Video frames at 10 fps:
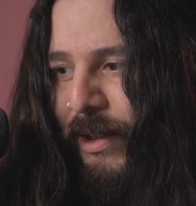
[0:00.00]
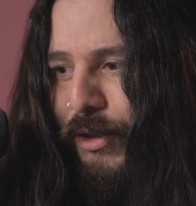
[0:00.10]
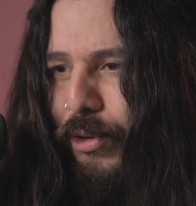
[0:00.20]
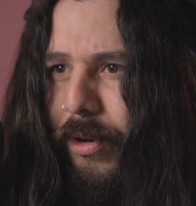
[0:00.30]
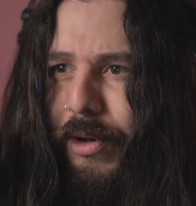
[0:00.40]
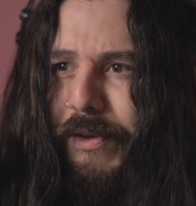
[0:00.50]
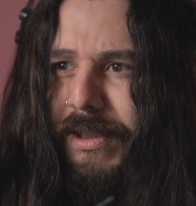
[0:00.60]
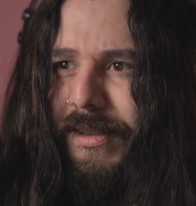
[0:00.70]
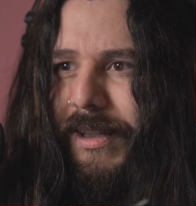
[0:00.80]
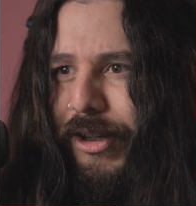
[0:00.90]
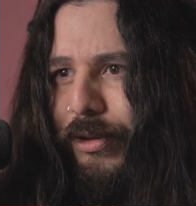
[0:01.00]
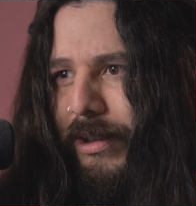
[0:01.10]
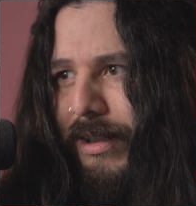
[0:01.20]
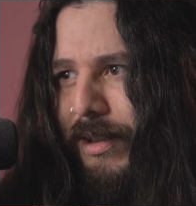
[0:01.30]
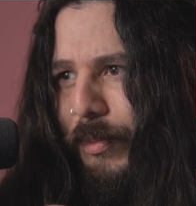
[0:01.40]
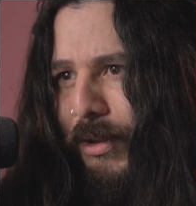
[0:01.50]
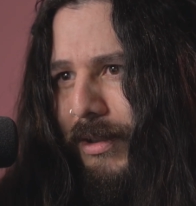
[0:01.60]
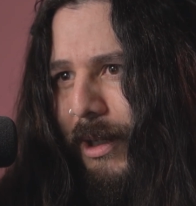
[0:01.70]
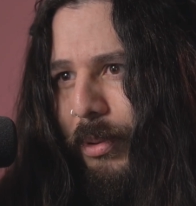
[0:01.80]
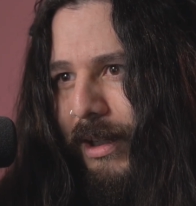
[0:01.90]
So I don't know if this is actually like, supposed to
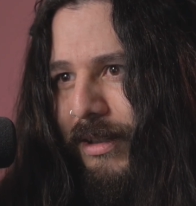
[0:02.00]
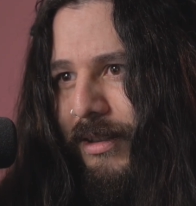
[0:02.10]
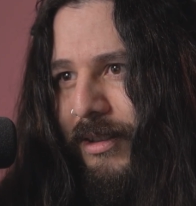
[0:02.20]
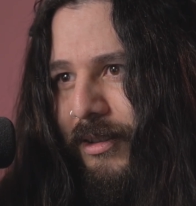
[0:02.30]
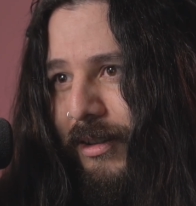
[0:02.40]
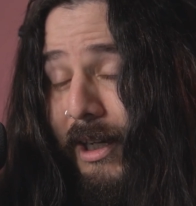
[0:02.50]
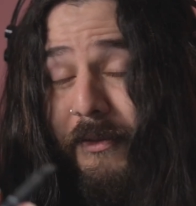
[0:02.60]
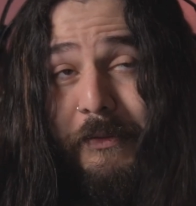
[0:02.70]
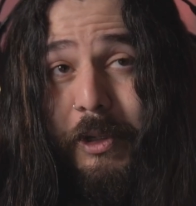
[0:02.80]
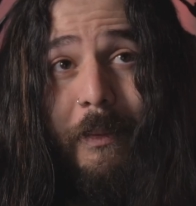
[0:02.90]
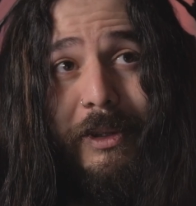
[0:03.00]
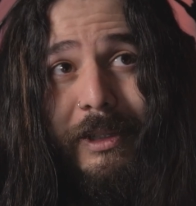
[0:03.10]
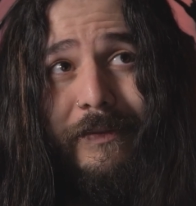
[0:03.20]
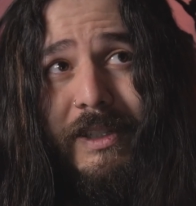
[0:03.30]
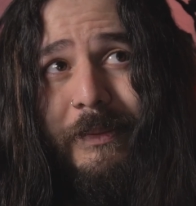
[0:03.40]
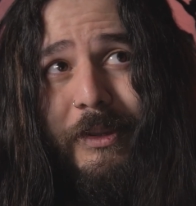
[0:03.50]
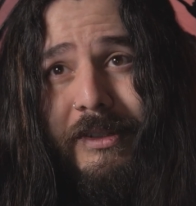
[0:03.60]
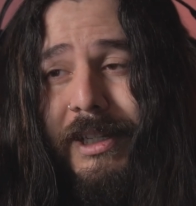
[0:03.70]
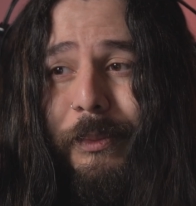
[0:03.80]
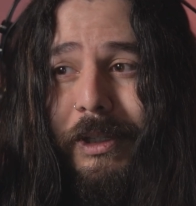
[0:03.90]
take place, I never even thought about that, if it's supposed
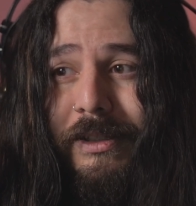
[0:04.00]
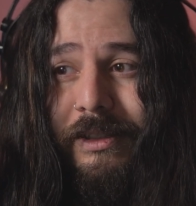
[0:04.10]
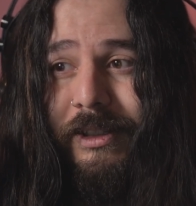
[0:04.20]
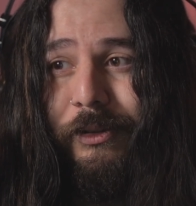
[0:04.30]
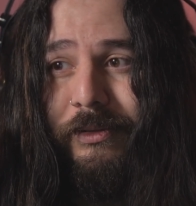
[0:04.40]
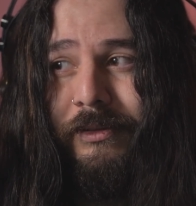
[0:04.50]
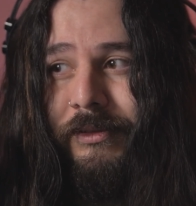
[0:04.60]
to take place in like,